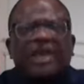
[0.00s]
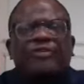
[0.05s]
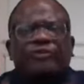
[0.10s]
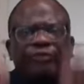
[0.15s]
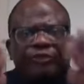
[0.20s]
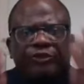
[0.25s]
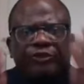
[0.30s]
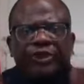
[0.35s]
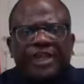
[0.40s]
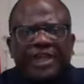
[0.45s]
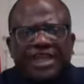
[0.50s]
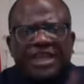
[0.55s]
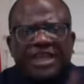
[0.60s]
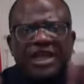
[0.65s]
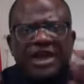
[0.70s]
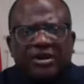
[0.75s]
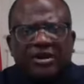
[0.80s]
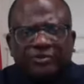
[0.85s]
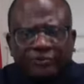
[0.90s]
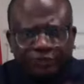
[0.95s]

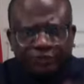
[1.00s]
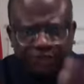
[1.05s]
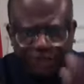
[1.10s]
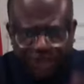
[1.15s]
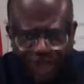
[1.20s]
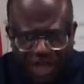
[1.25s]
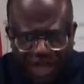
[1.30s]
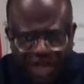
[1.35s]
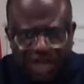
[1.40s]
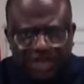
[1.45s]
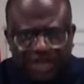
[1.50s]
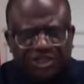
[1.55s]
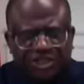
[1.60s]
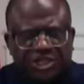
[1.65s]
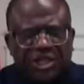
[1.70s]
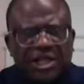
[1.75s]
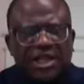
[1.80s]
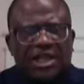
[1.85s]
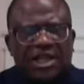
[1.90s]
free of charge.